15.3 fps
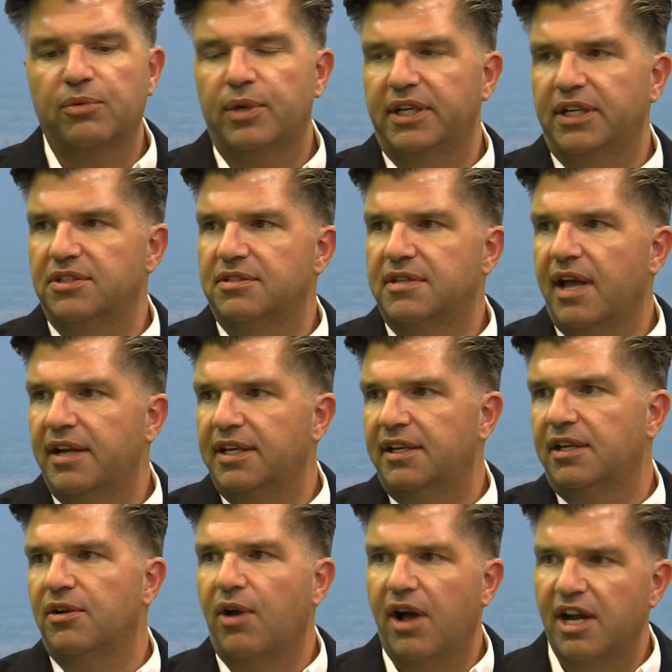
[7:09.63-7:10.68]
When it's done, it
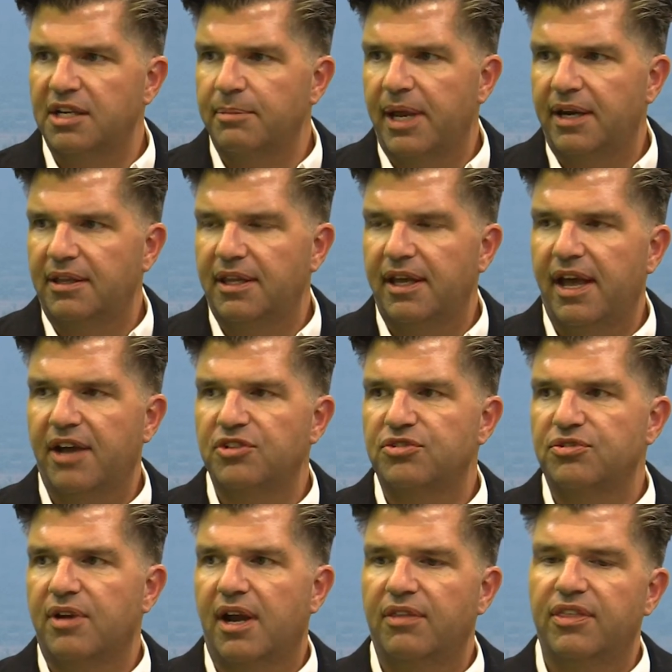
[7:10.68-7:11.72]
can automatically
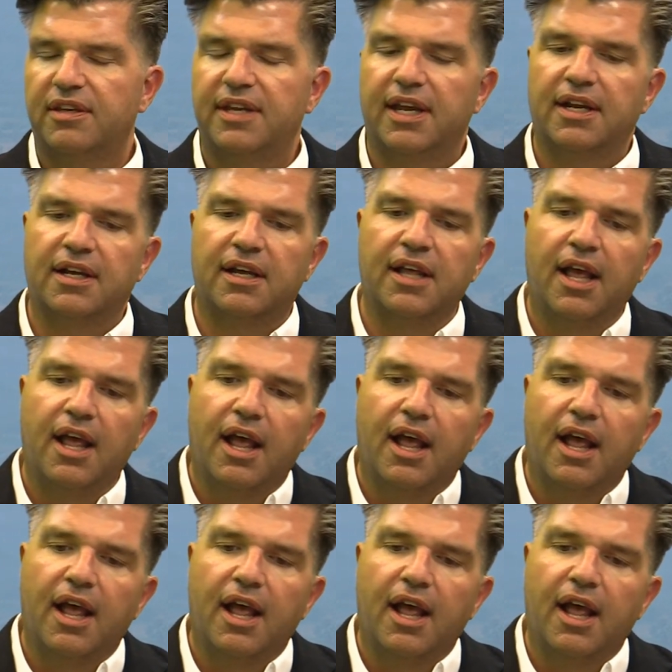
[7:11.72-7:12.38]
extract the data,